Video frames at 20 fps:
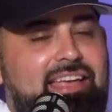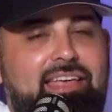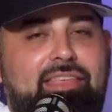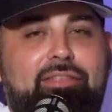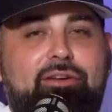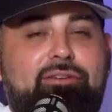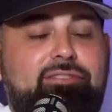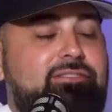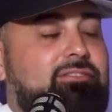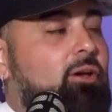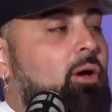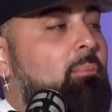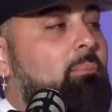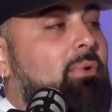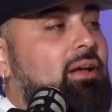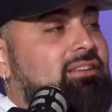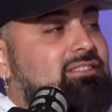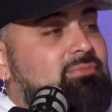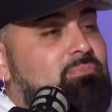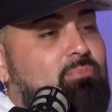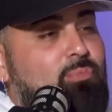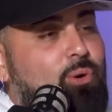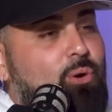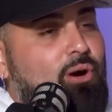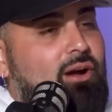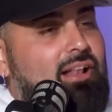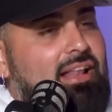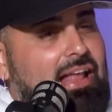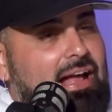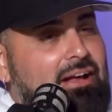There's so much more
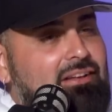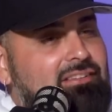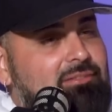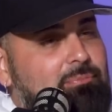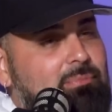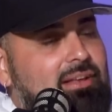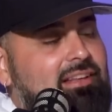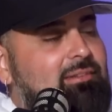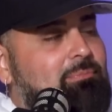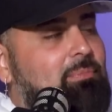announcements,